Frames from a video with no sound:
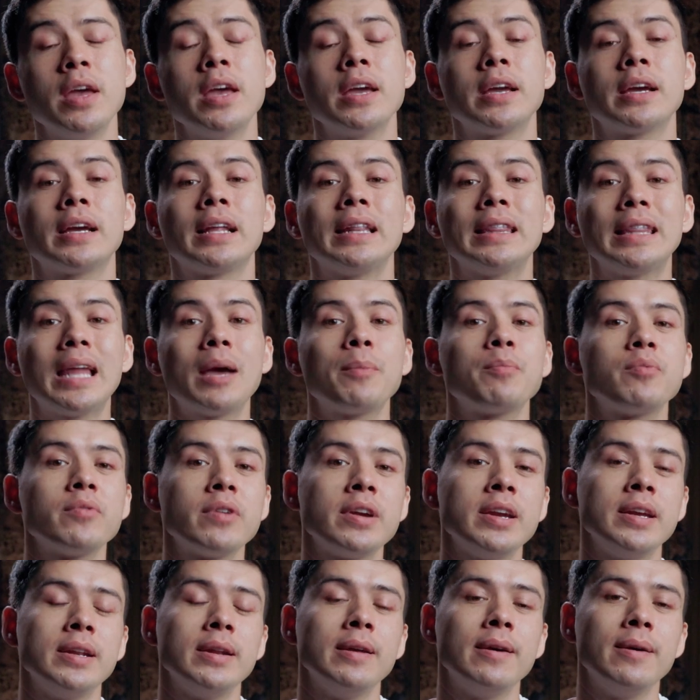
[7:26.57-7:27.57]

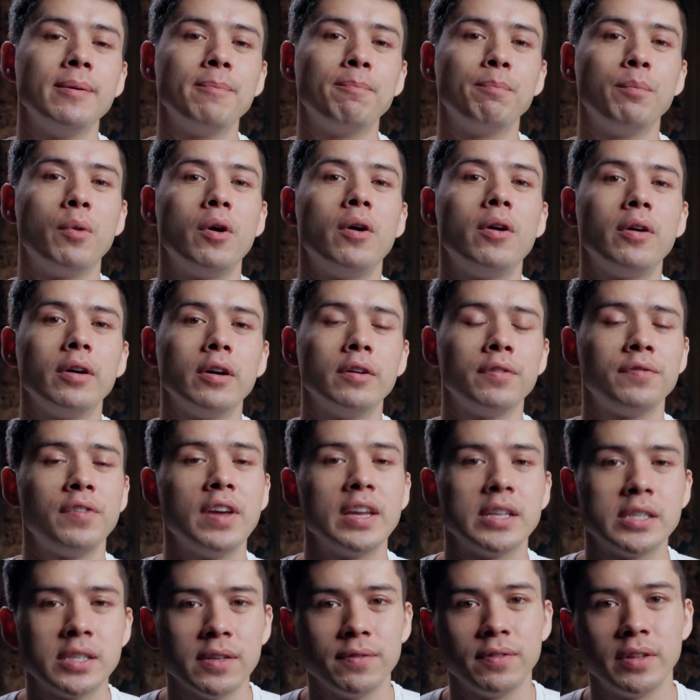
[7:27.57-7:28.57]
collaborate more
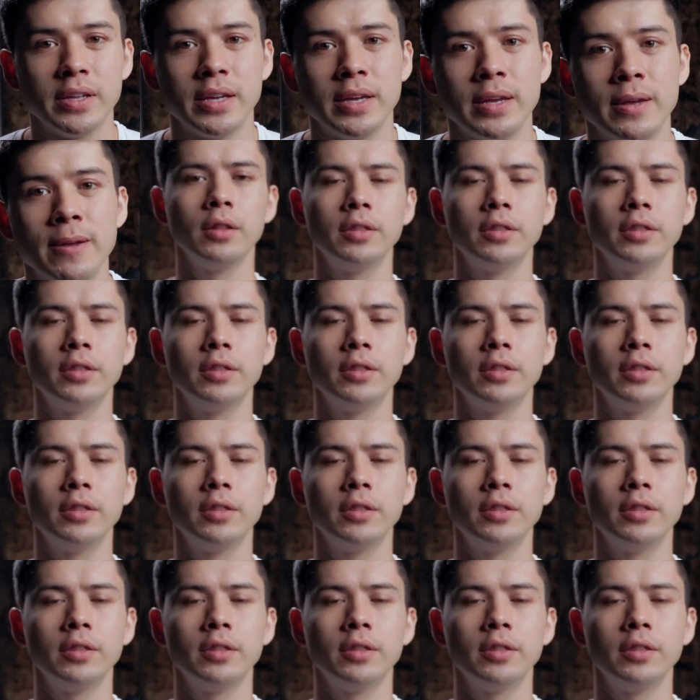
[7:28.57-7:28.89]
effectively.